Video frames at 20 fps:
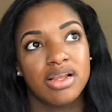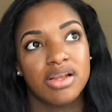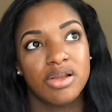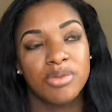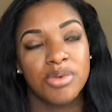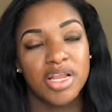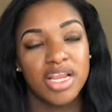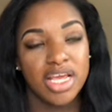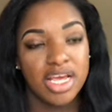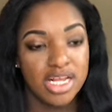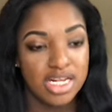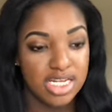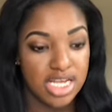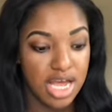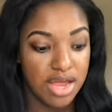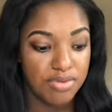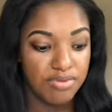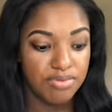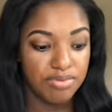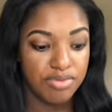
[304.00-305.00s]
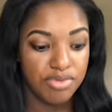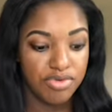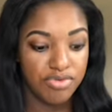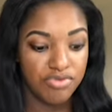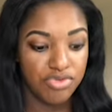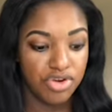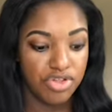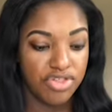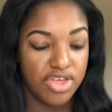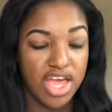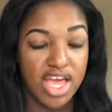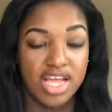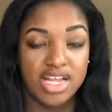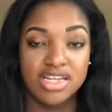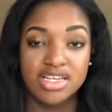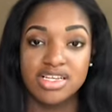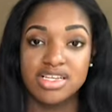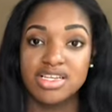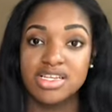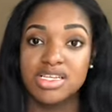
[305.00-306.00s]
nobody got time for
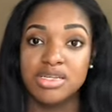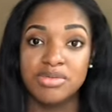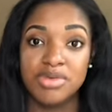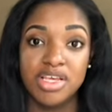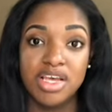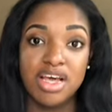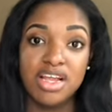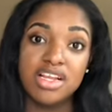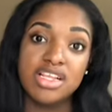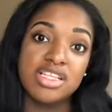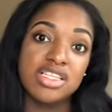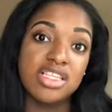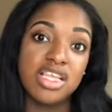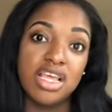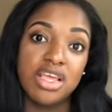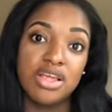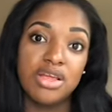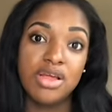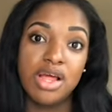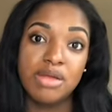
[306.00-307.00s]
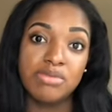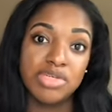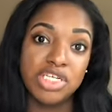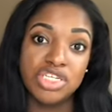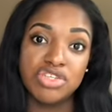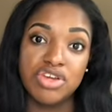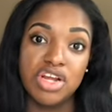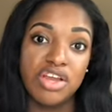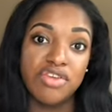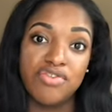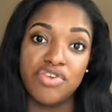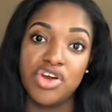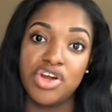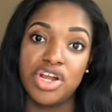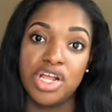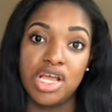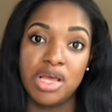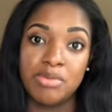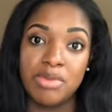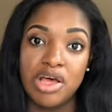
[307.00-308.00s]
that, to be honest. Like, I'm just ready for her
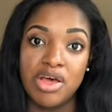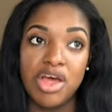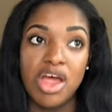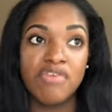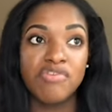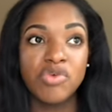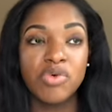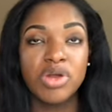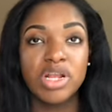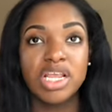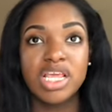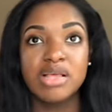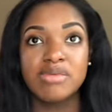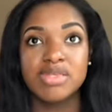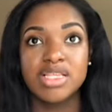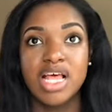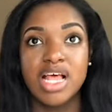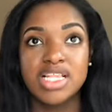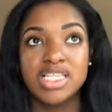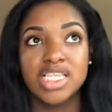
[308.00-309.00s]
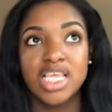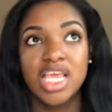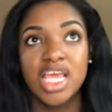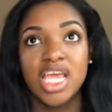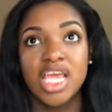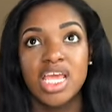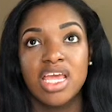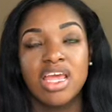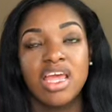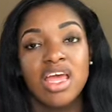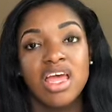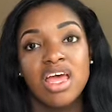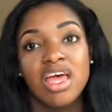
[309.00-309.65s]
to come out. Everyone keeps asking,